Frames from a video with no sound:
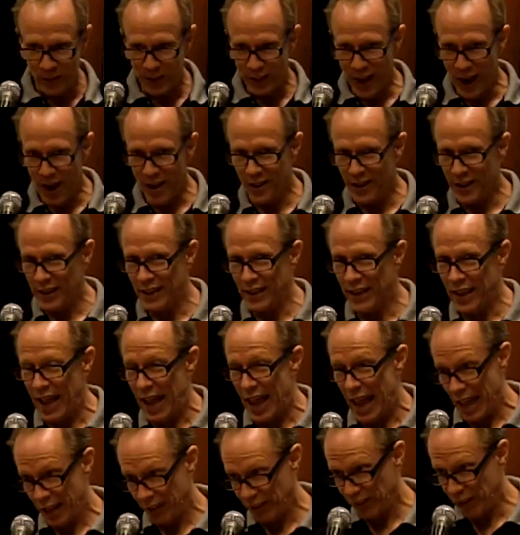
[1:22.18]

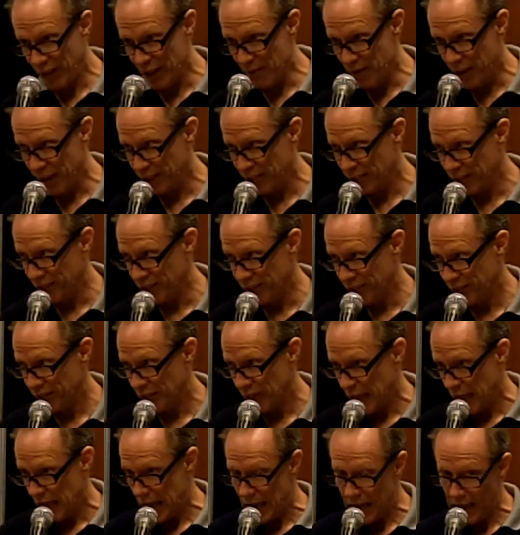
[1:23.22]
Regarding
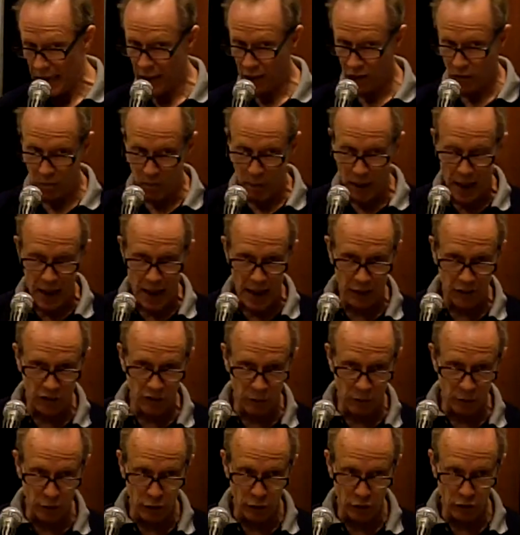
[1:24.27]
SMSs, it is
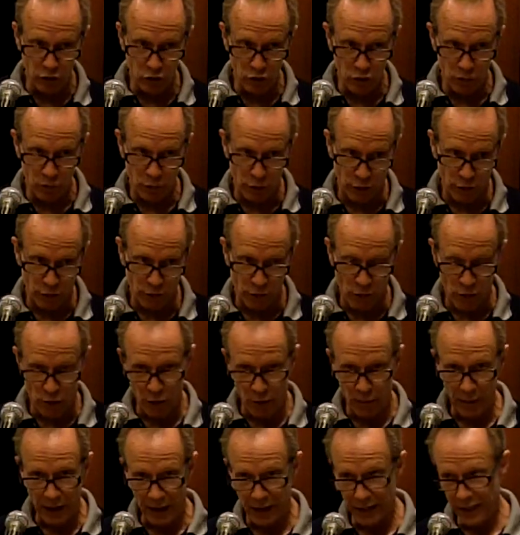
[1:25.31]
possible to
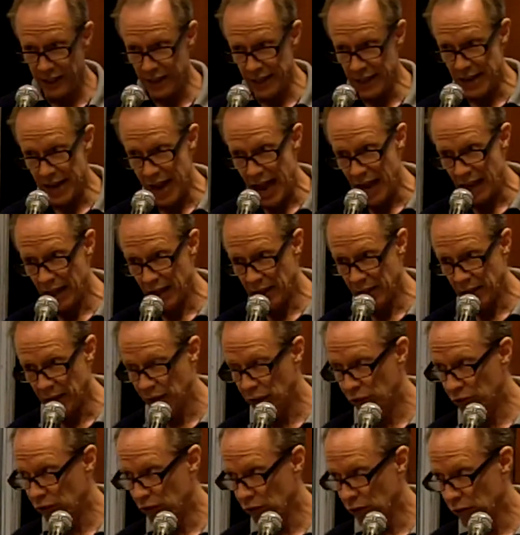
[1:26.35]
perform a denial
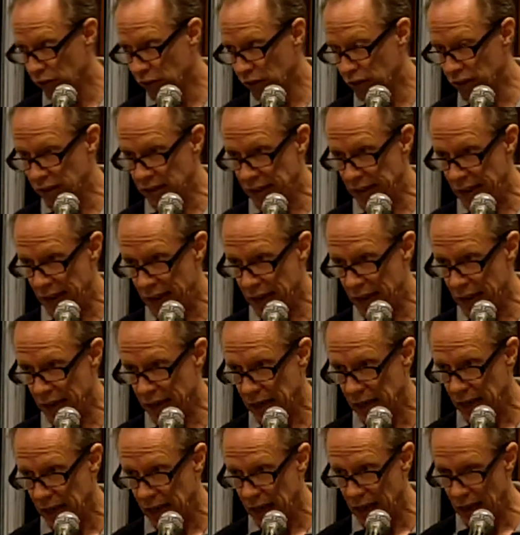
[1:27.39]
of service
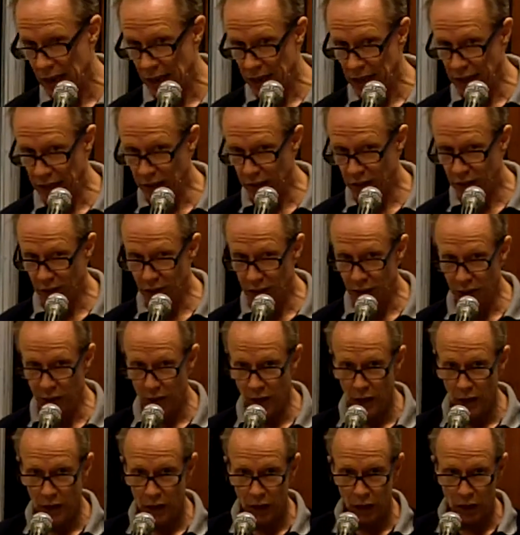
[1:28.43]
attack against
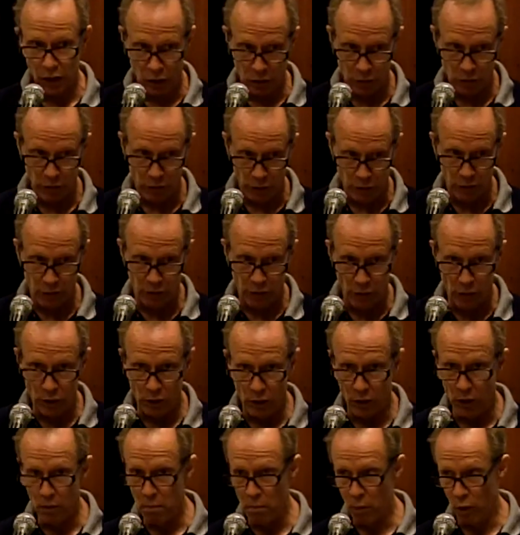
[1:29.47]
the
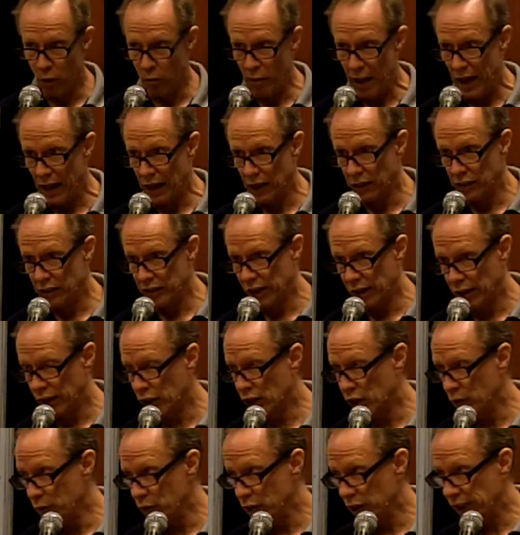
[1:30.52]
full mobile
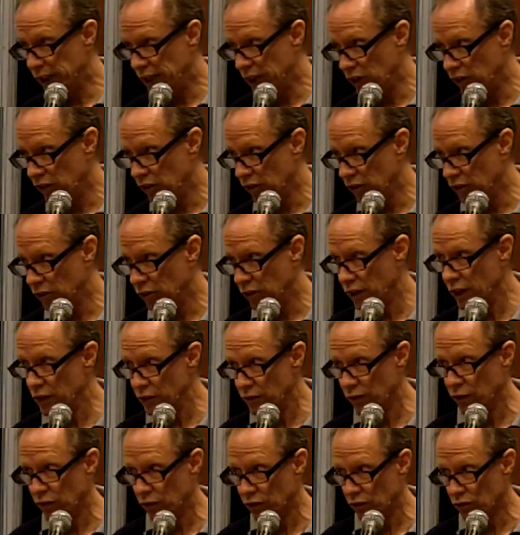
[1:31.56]
telecommunications
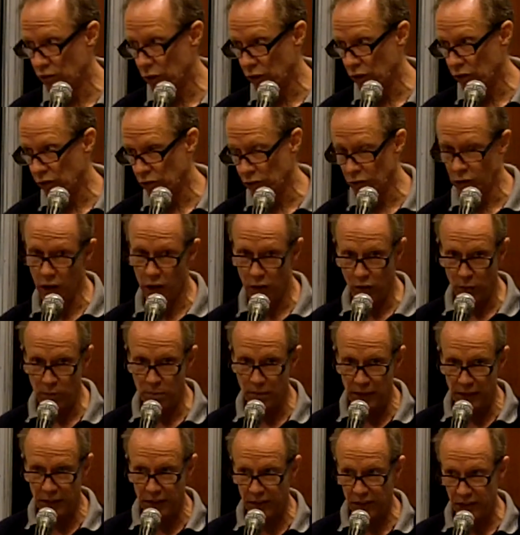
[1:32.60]
infrastructure of a
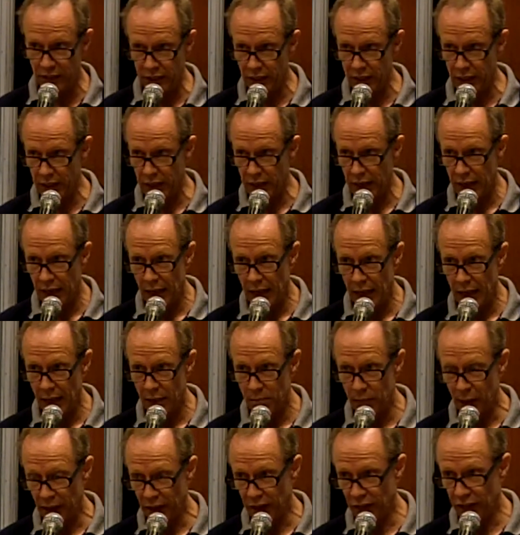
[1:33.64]
big city
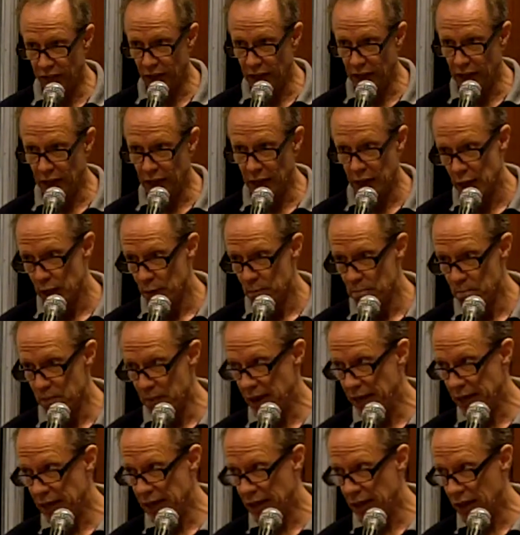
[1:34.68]
by sending
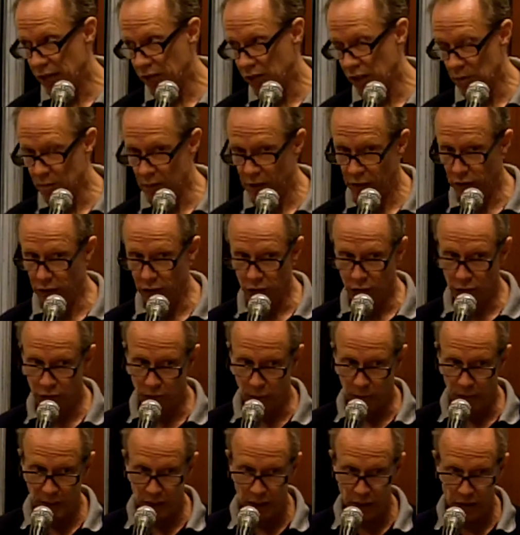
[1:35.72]
many SMSs
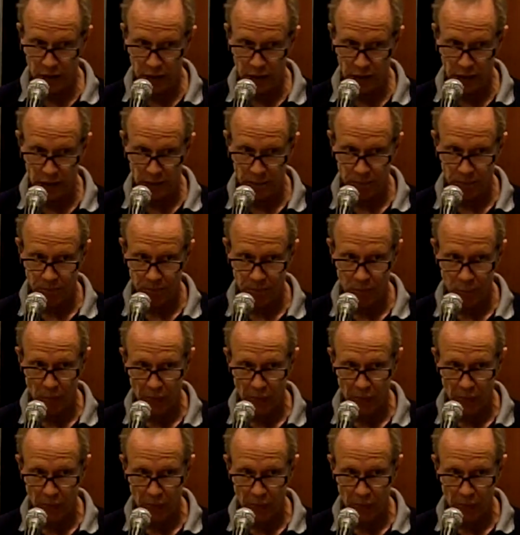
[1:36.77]
from the internet.